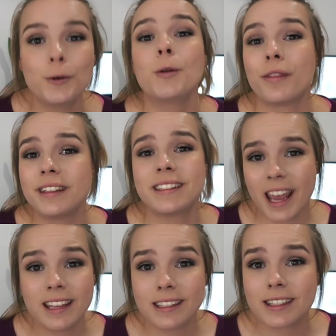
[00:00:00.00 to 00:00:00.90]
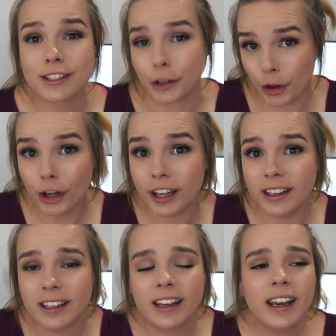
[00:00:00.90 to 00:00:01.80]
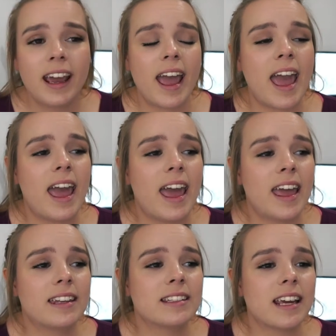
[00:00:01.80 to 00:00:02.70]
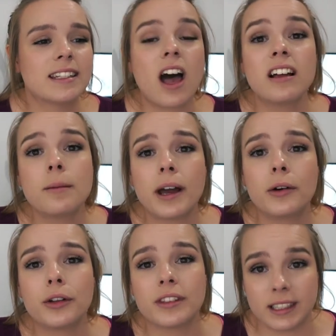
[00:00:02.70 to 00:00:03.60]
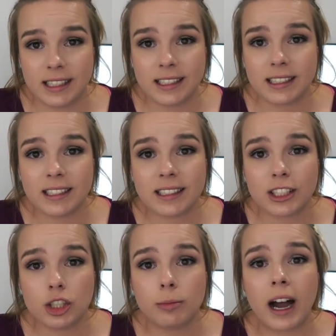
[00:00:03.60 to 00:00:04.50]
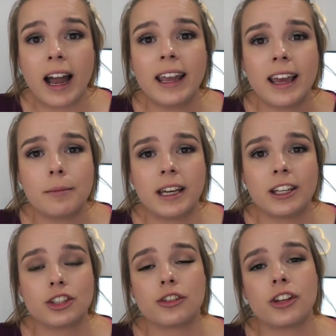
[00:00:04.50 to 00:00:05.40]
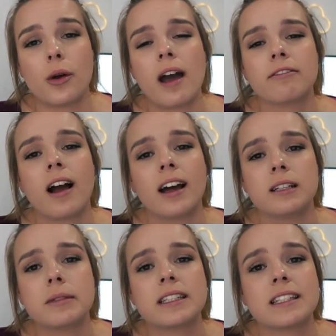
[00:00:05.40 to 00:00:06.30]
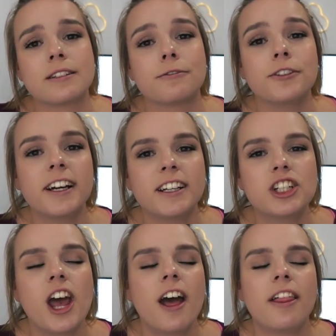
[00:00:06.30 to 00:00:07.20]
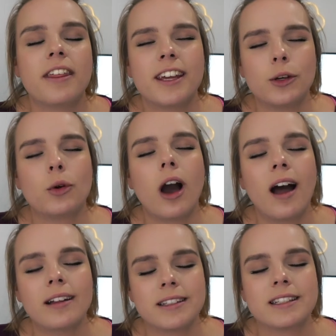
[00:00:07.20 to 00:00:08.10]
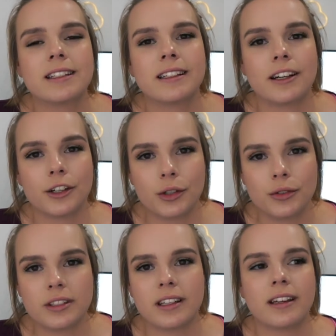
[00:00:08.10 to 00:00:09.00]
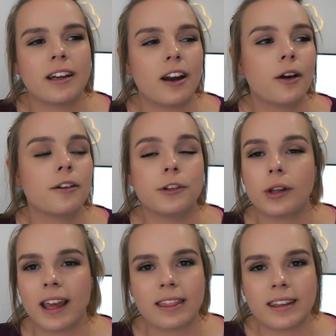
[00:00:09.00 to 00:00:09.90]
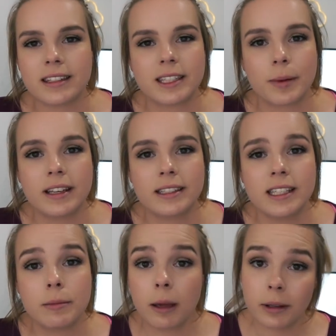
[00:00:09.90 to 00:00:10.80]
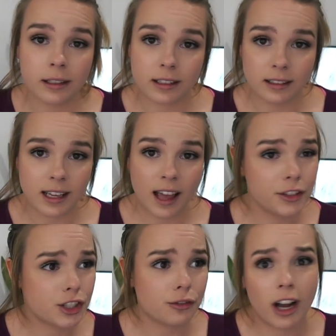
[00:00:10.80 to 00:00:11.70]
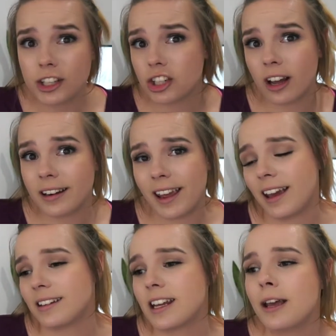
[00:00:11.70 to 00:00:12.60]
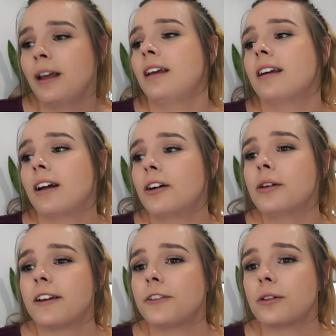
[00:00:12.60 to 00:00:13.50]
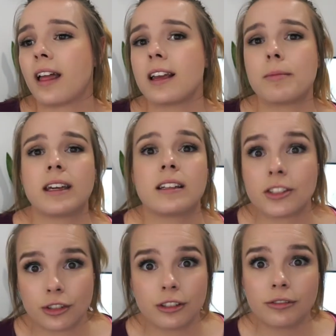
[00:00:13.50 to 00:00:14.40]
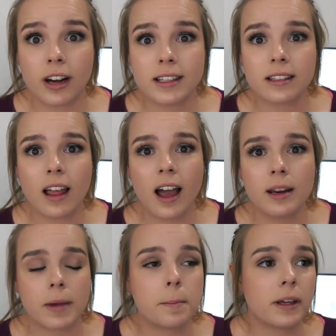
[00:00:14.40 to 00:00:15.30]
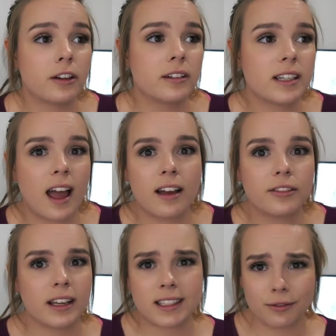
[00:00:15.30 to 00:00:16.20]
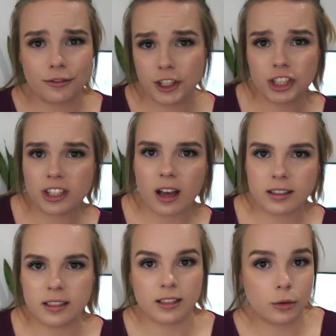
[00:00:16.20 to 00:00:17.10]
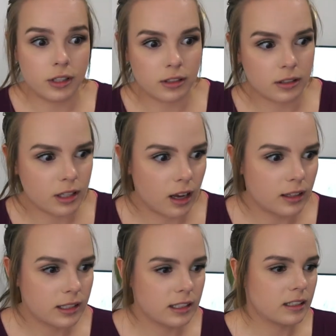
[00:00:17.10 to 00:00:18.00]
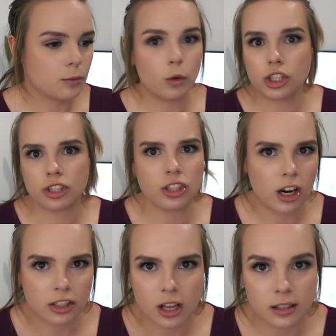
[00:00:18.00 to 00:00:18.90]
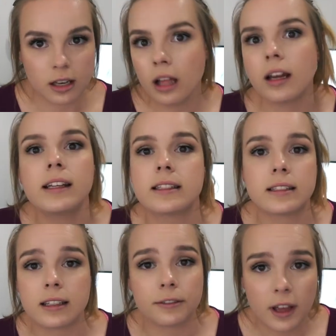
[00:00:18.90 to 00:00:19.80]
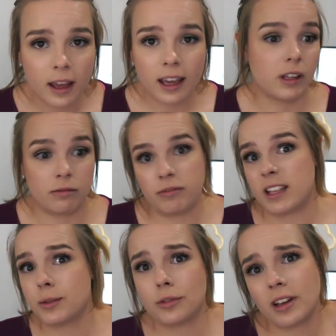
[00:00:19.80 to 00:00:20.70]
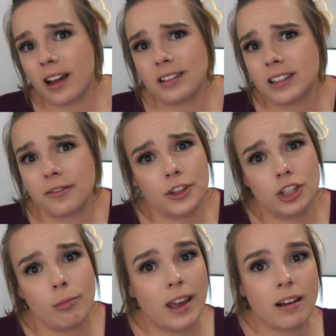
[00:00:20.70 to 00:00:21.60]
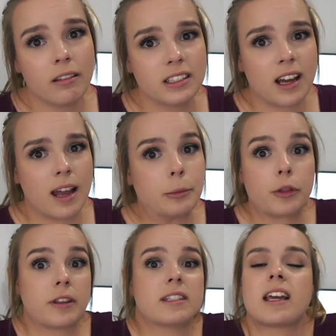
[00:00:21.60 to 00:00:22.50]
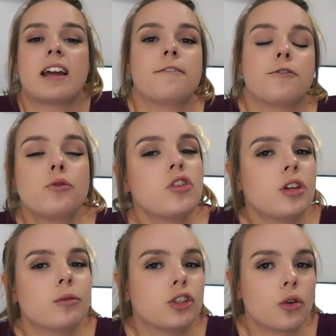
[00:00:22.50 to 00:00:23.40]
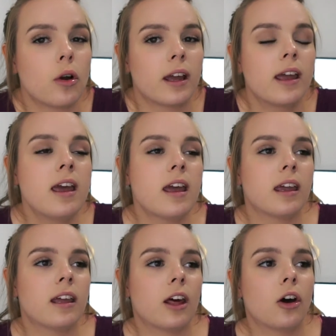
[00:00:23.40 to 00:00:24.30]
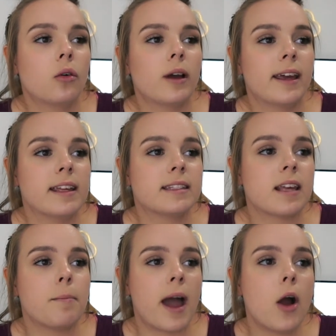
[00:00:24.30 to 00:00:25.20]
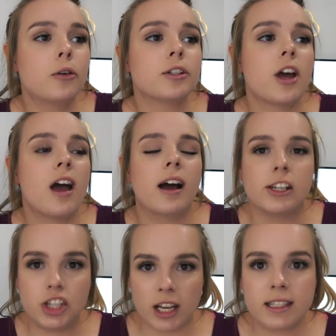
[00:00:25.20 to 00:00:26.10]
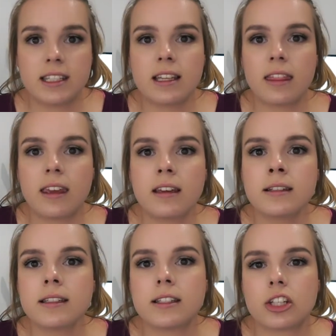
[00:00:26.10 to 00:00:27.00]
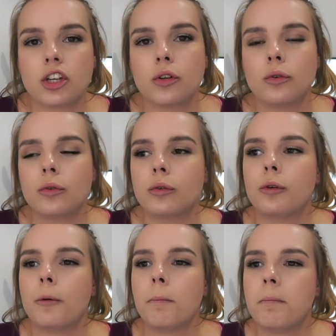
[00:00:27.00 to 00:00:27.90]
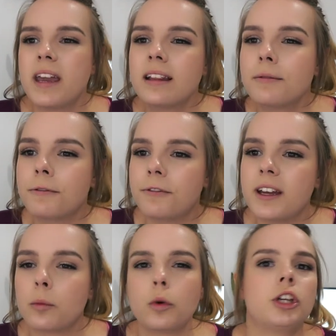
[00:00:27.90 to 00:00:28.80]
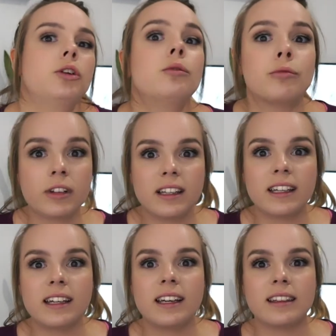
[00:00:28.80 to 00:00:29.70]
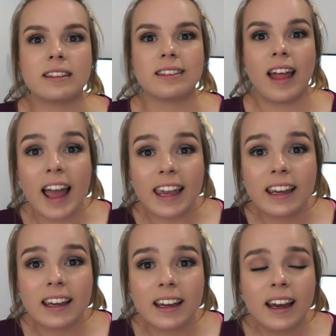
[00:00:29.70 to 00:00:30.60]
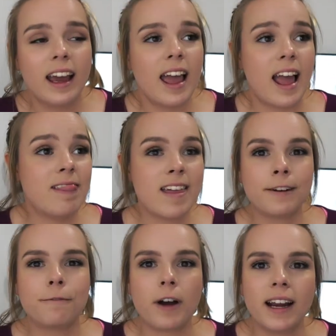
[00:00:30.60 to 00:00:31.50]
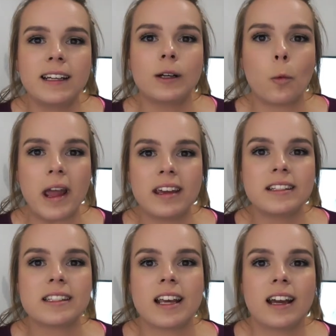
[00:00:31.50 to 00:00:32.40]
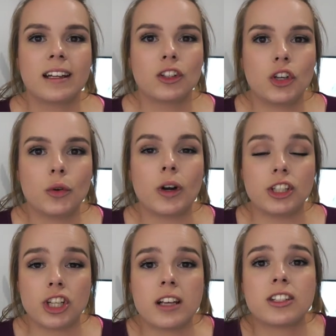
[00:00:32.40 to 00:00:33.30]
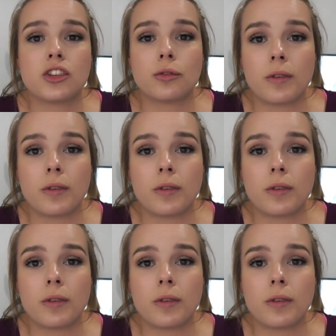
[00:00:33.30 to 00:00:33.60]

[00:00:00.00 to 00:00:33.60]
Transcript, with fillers: food that tastes good. And it's all about the seasonings that you buy and making sure that you have condiments in the fridge that you constantly are using. You know, if you like things spicy, maybe it's good to have sriracha on hand. You know, if you like making stir fries a lot, it might be good to have like some fish sauces and oyster sauce and Worcestershire sauce, all kinds of stuff. If that's the kind of stuff that you make all the time or that's the kind of food that you enjoy, you know, it's about adjusting things to make them fit what you really like and then finding ways to adjust the